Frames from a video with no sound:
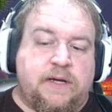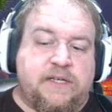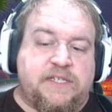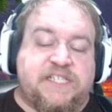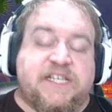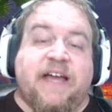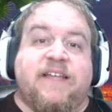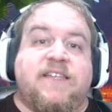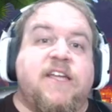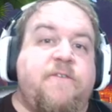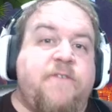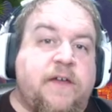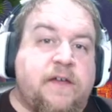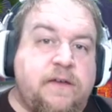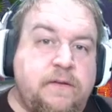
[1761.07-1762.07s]

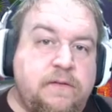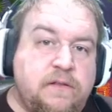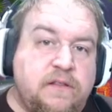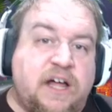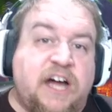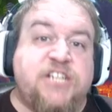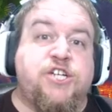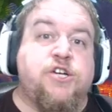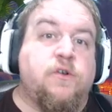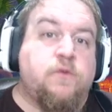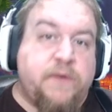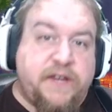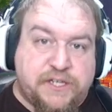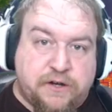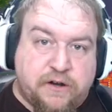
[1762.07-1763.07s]
scientific, logical
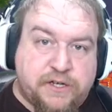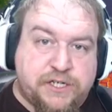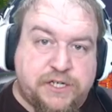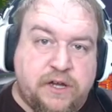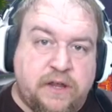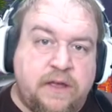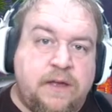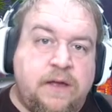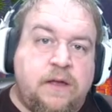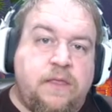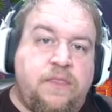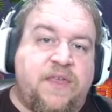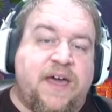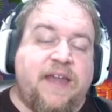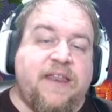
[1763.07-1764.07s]
research
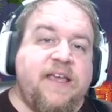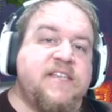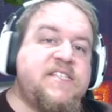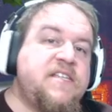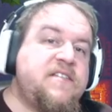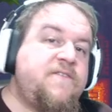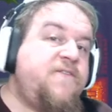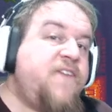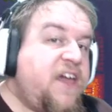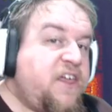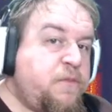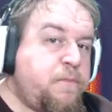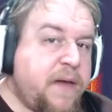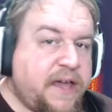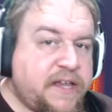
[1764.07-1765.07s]
that isn't
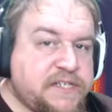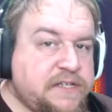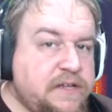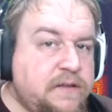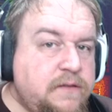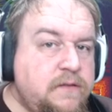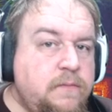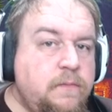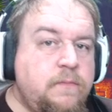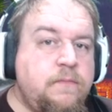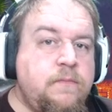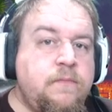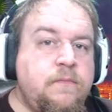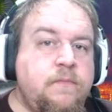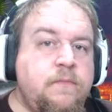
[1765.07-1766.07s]
faith-based,
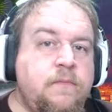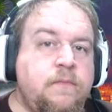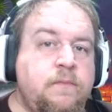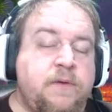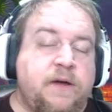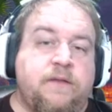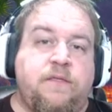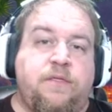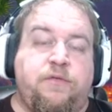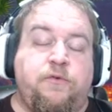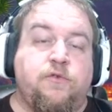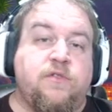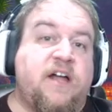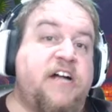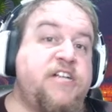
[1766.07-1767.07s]
but
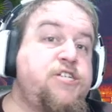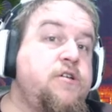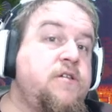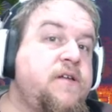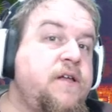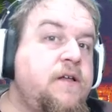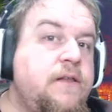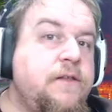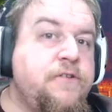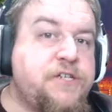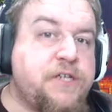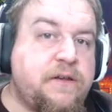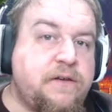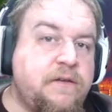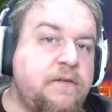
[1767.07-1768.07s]
through logical
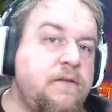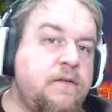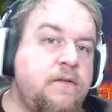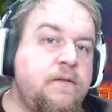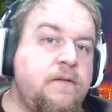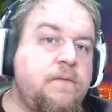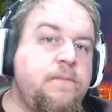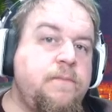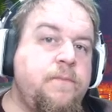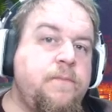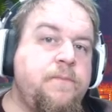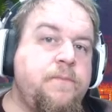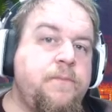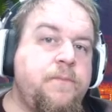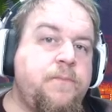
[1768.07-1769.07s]
conclusion
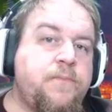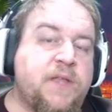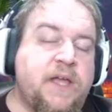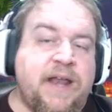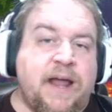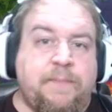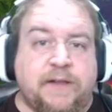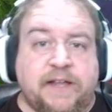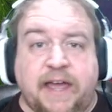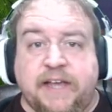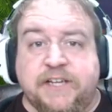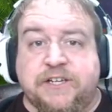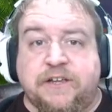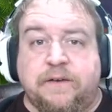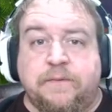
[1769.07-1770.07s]
and
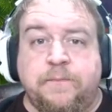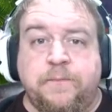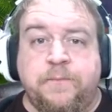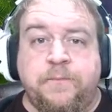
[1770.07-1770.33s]
application.